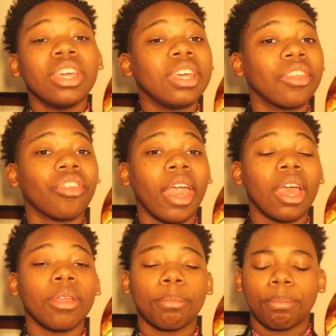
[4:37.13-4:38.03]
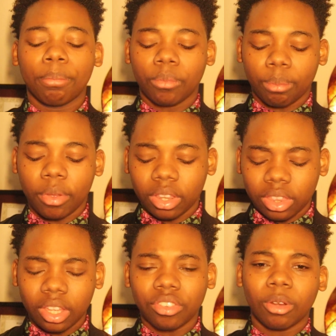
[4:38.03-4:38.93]
He has had
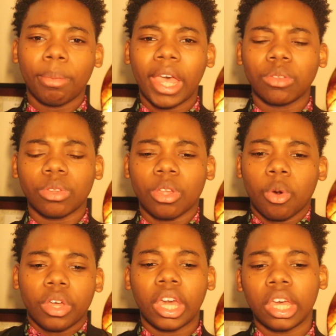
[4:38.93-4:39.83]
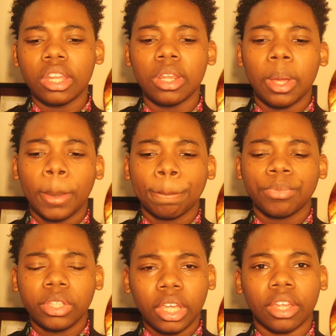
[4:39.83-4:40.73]
things in the past with cocaine,
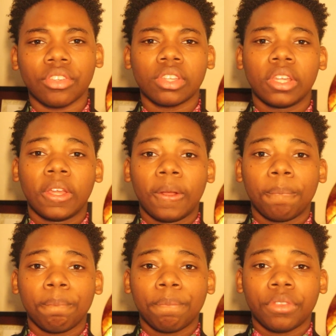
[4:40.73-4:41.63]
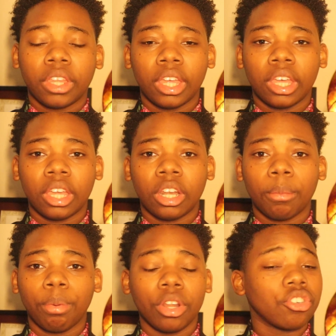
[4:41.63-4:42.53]
yes, and
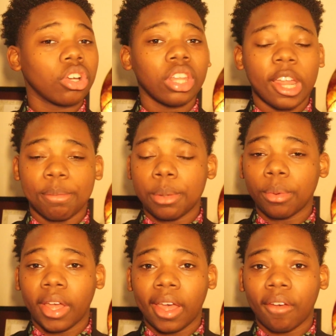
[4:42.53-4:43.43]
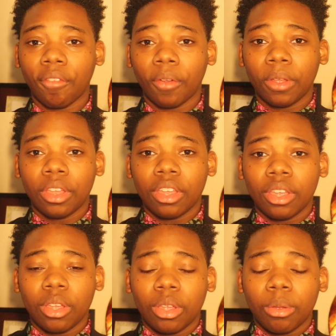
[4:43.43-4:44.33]
I'm pretty sure a lot of people have.
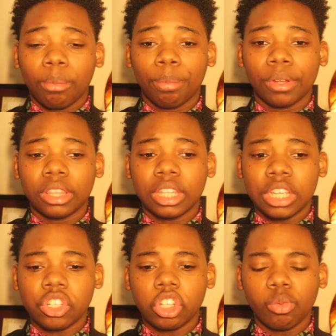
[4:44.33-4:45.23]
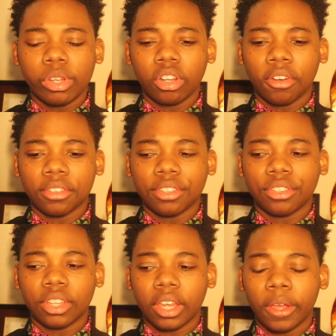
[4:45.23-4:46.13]
But then she went on to
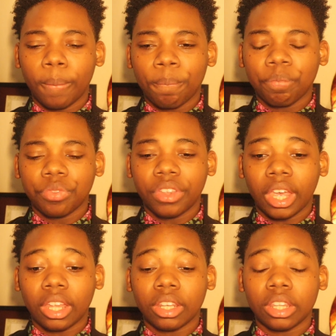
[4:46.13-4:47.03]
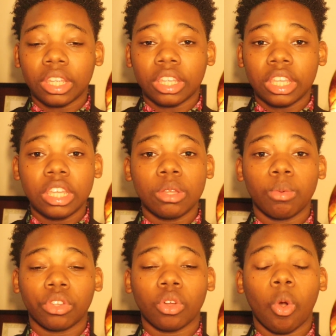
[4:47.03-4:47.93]
say that he
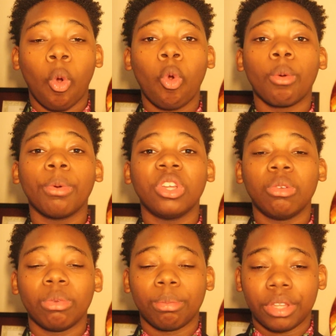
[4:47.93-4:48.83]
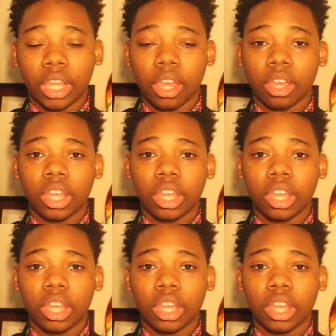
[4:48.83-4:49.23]
was a horrible human being